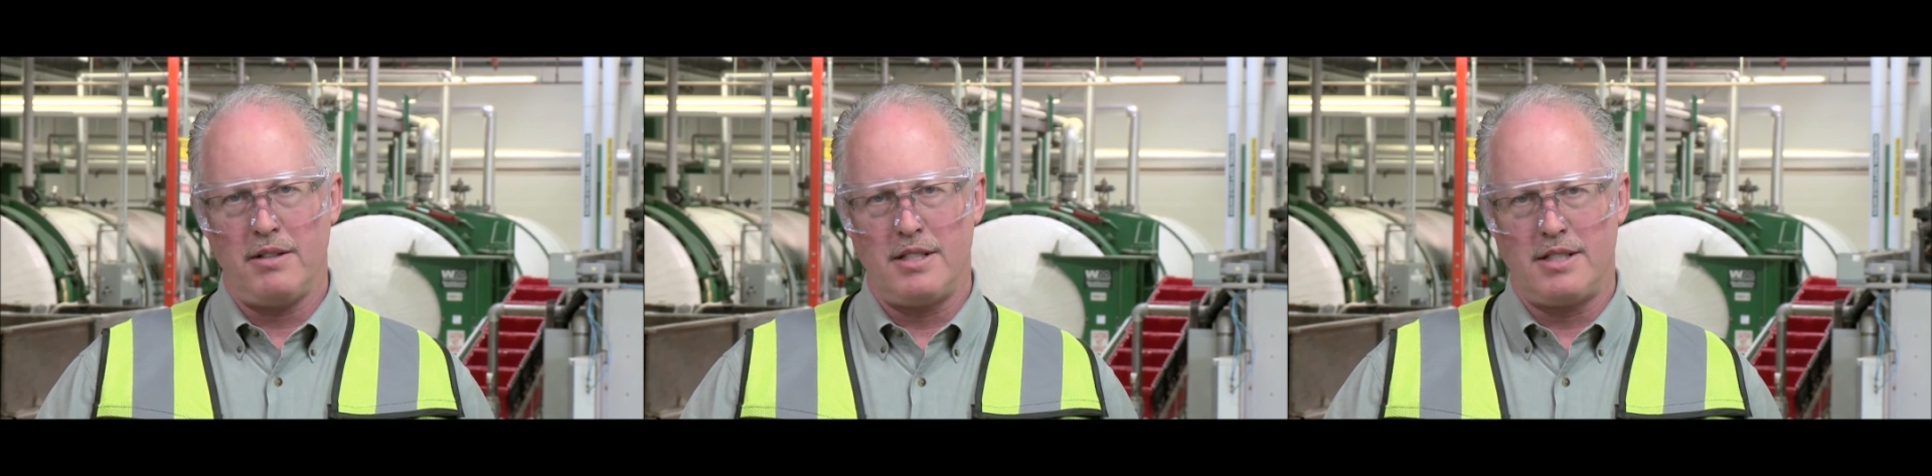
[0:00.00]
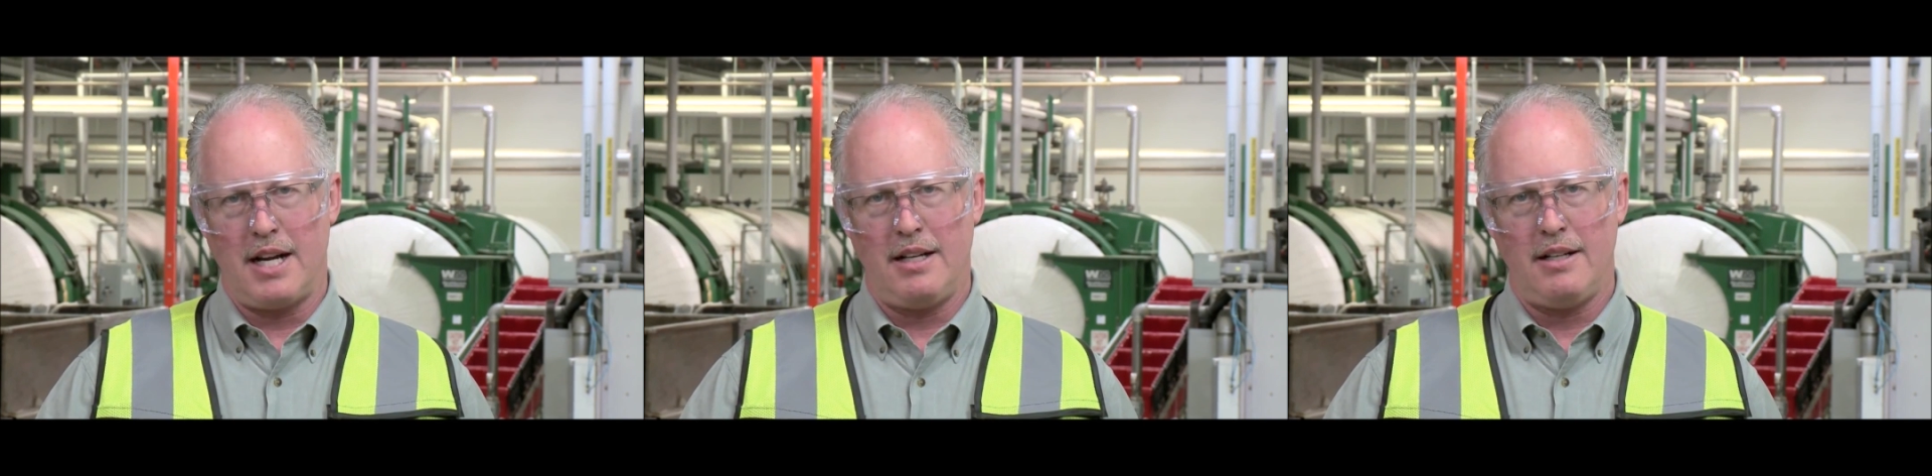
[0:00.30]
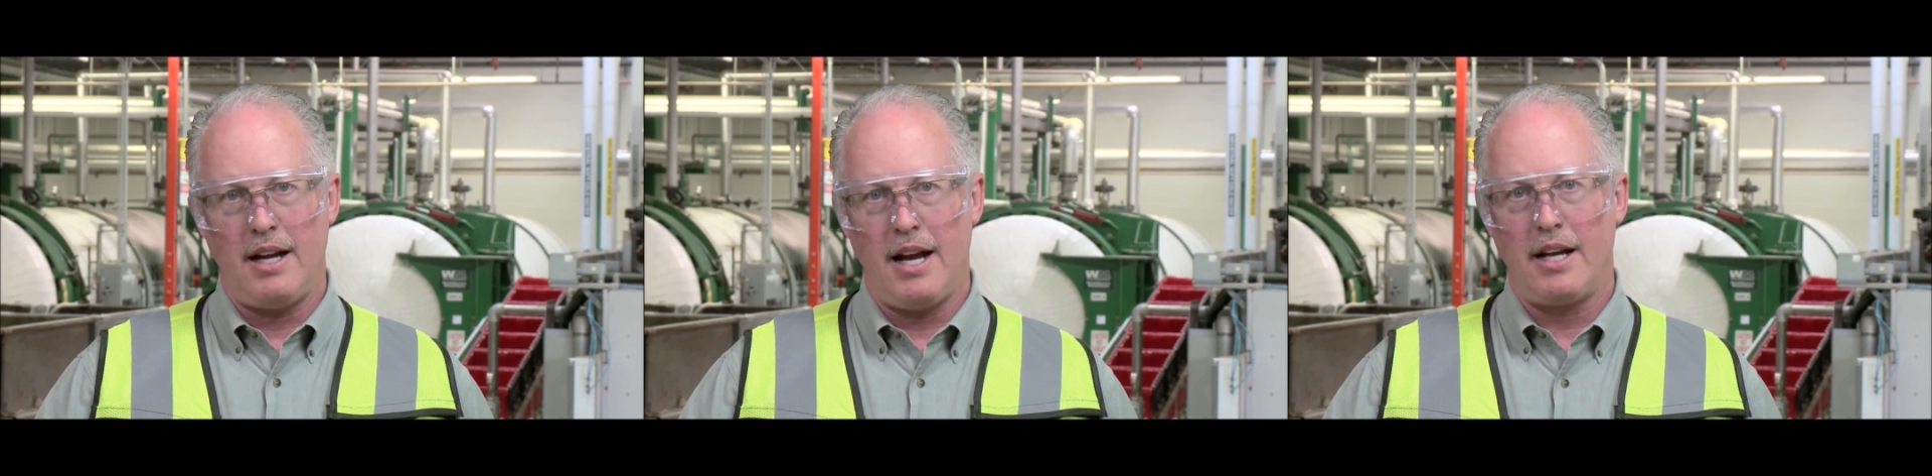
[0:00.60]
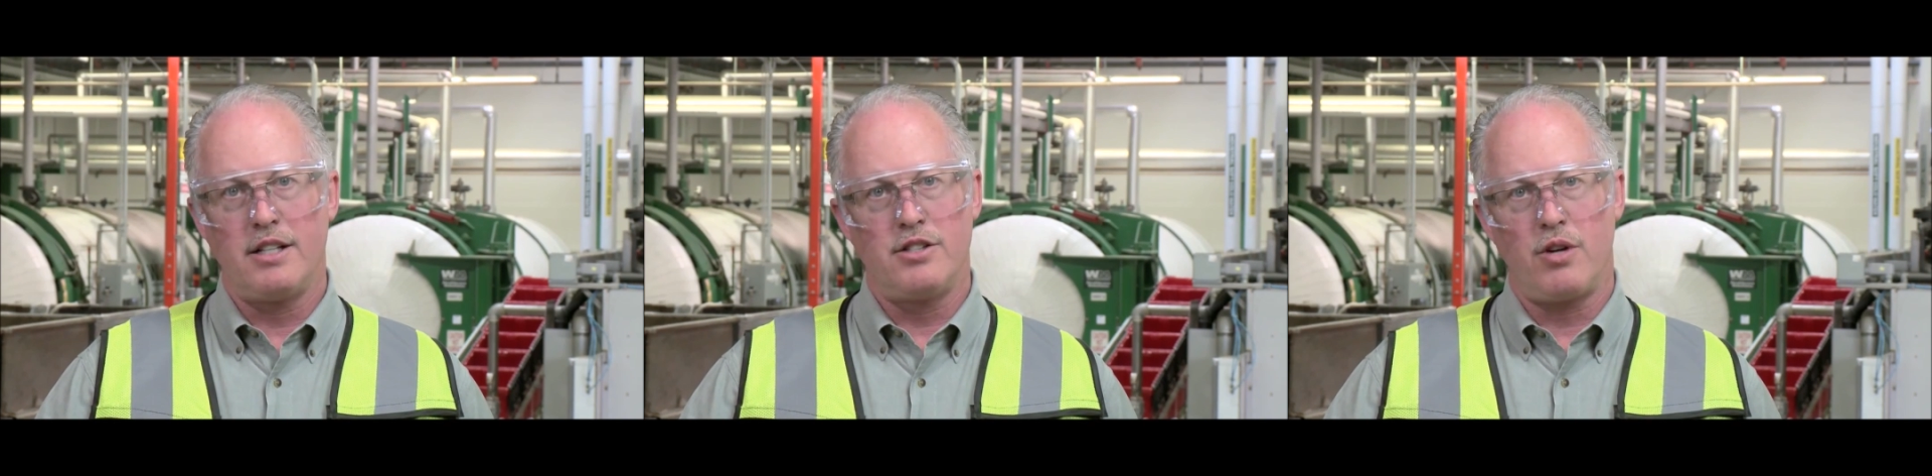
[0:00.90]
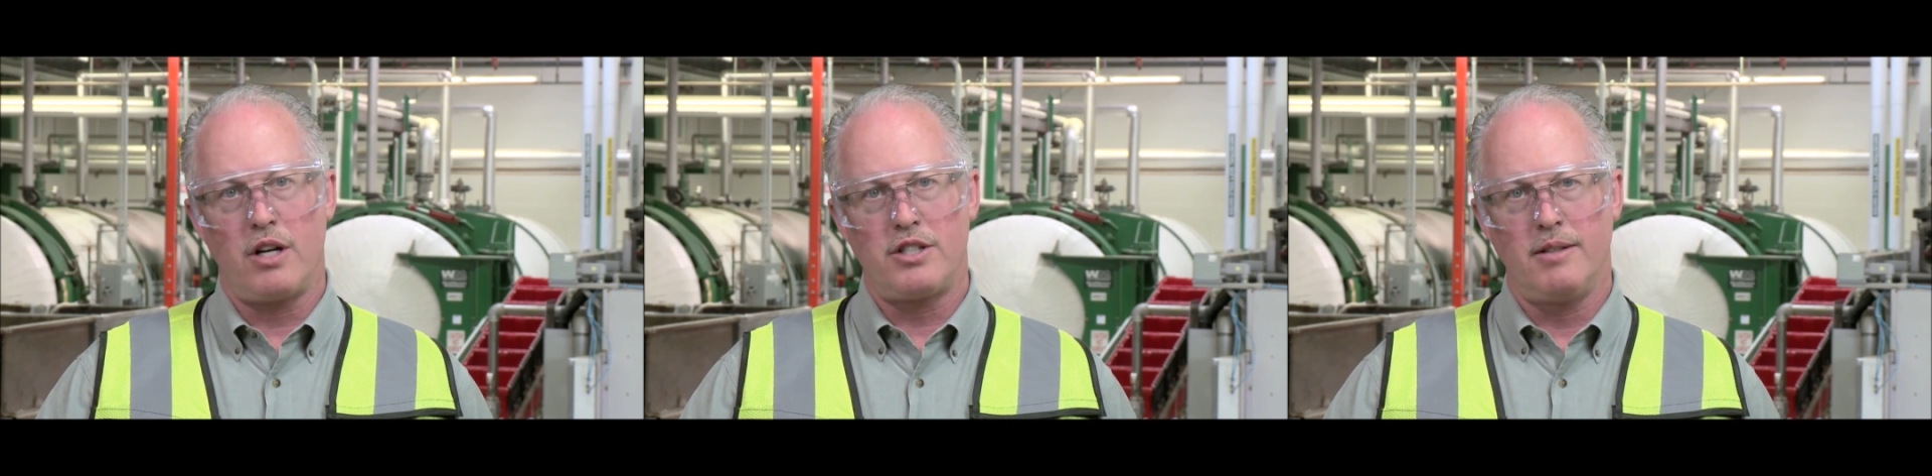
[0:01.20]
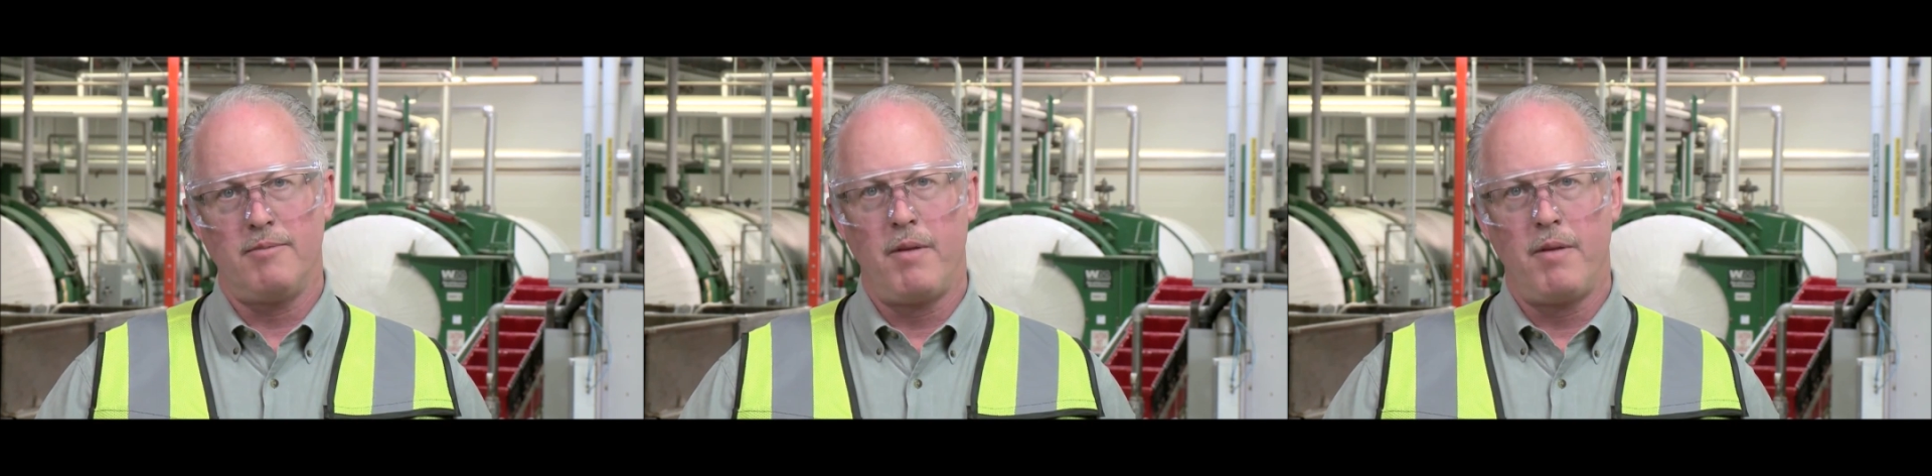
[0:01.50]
design and construction,